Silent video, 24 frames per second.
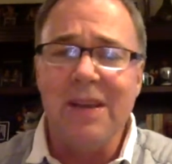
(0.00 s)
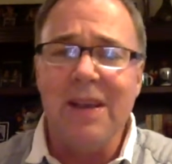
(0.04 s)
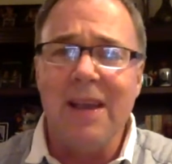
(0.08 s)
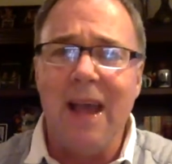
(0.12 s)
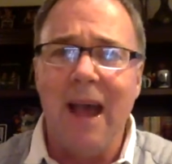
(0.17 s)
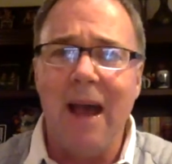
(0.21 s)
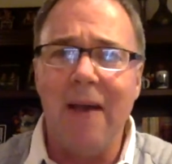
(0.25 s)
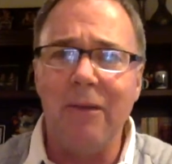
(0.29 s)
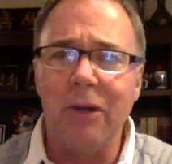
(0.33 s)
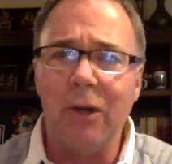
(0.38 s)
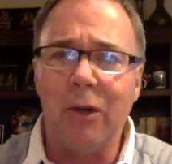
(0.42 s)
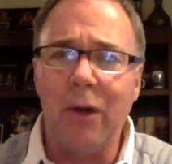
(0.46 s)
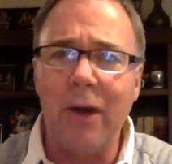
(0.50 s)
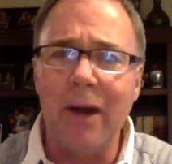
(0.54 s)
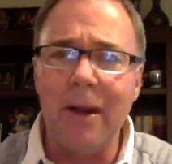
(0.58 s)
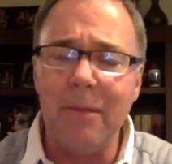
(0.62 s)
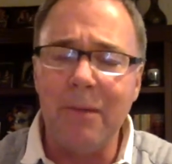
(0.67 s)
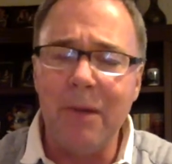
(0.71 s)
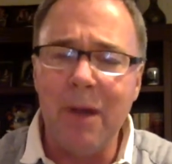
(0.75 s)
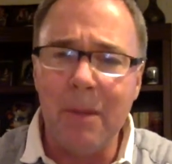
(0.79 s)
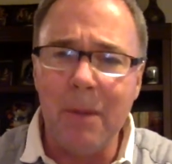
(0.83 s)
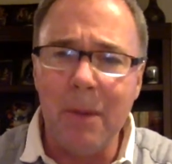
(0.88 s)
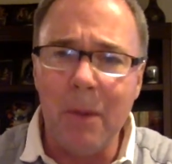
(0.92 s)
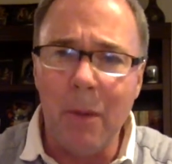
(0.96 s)
Have a great
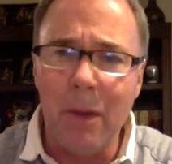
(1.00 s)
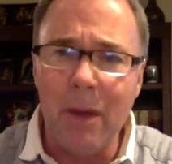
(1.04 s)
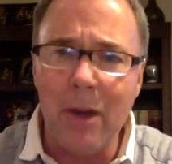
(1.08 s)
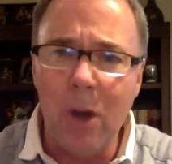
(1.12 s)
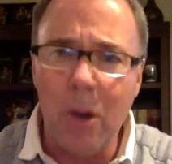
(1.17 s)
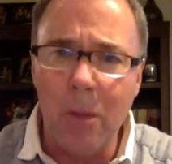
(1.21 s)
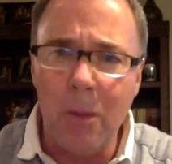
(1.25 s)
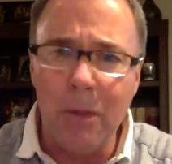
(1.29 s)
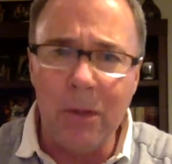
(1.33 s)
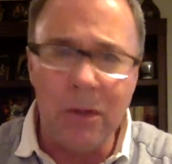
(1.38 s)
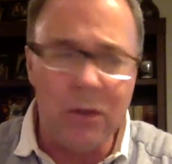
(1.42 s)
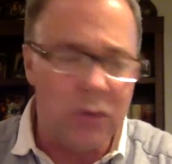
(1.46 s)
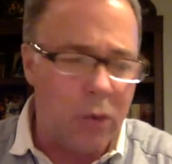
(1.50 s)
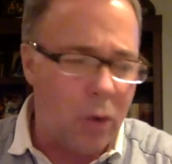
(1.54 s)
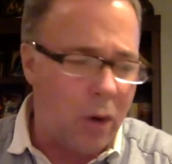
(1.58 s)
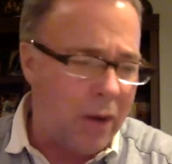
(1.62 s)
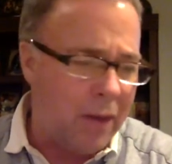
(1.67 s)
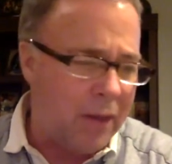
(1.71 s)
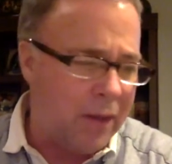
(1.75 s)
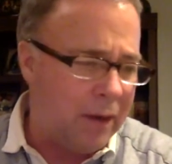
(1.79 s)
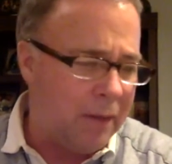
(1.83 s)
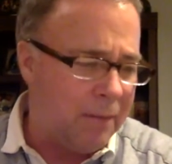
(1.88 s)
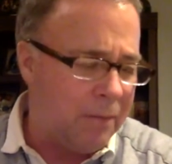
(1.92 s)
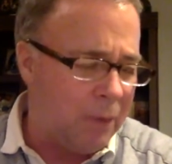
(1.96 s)
upcoming week. Hope you
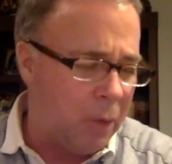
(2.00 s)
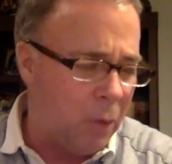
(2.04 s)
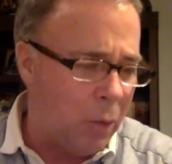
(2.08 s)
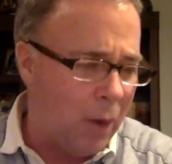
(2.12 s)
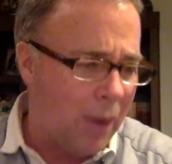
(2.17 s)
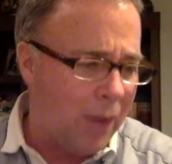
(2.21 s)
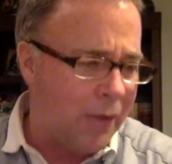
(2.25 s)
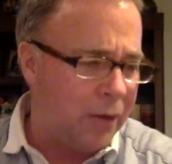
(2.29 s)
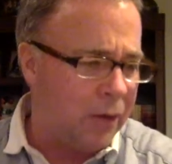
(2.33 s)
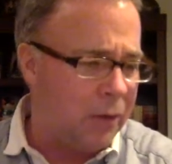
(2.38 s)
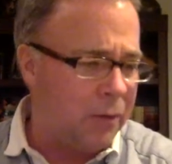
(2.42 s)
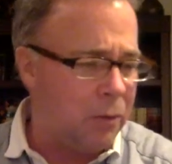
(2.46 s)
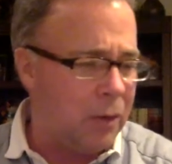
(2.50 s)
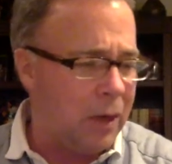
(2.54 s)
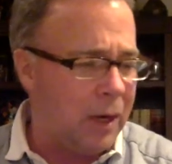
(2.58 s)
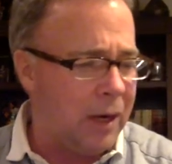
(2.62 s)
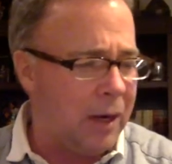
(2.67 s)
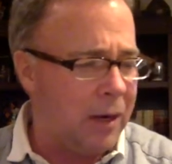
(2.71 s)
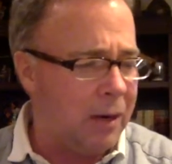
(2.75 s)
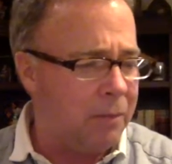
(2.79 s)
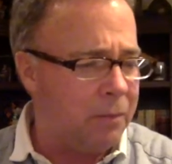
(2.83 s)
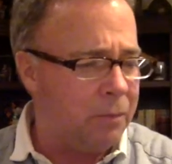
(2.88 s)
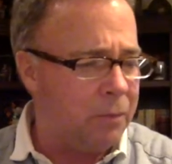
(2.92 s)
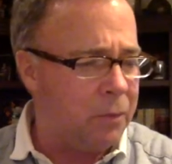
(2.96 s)
enjoy the weather.
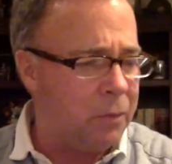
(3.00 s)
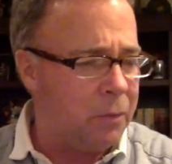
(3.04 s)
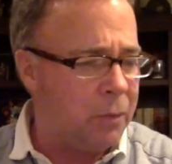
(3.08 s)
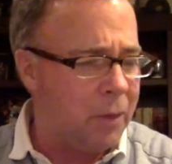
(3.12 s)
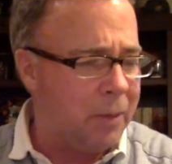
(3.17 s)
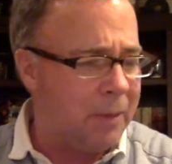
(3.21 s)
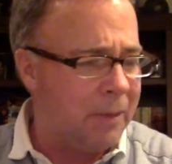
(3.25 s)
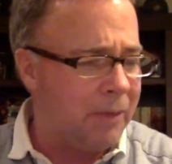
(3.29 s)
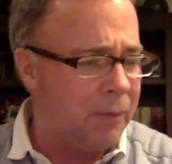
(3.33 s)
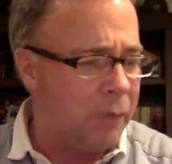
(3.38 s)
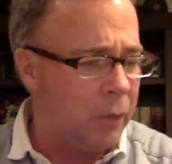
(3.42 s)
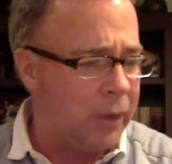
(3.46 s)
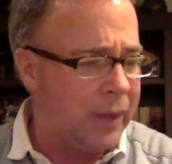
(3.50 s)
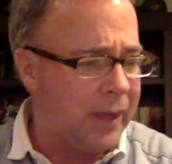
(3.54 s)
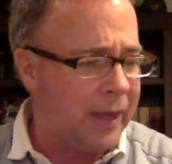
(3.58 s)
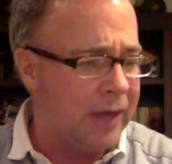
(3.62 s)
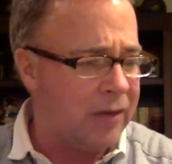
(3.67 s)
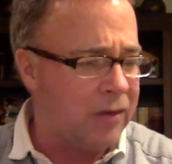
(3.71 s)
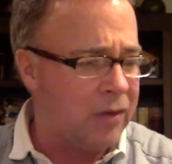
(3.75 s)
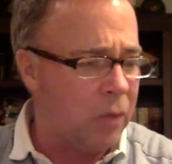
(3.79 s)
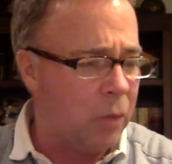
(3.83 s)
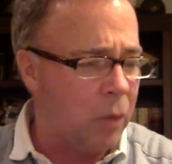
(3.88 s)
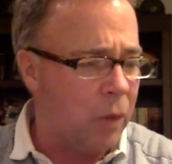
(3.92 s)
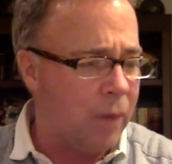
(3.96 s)
What am I
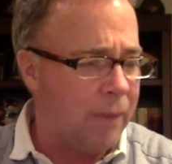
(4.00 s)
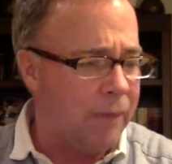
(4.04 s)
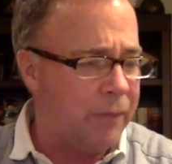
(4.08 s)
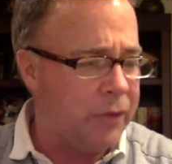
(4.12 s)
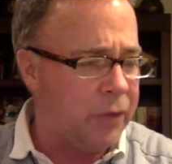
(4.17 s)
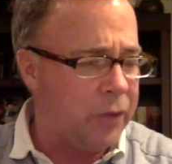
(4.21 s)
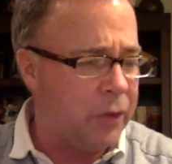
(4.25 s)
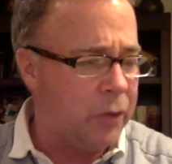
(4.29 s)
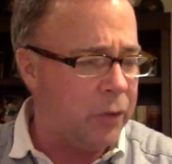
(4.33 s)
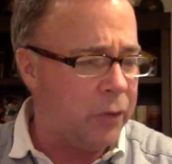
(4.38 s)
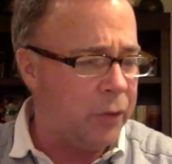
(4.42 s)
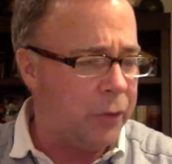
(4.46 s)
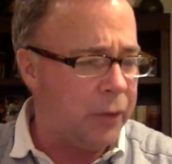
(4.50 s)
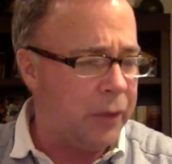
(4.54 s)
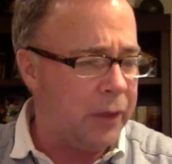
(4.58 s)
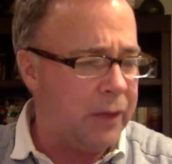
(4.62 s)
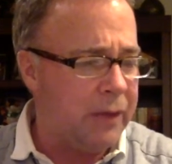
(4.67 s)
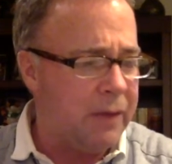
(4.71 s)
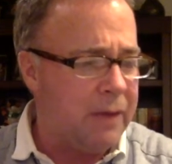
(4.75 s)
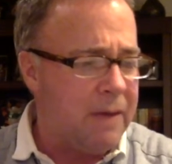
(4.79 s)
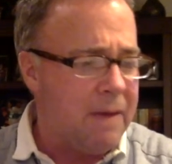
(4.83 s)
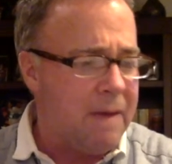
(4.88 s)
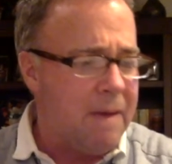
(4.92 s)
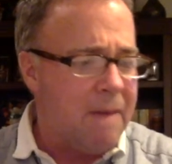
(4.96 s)
forecasting? One, two,
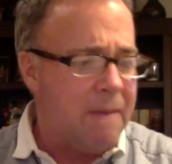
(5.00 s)
three.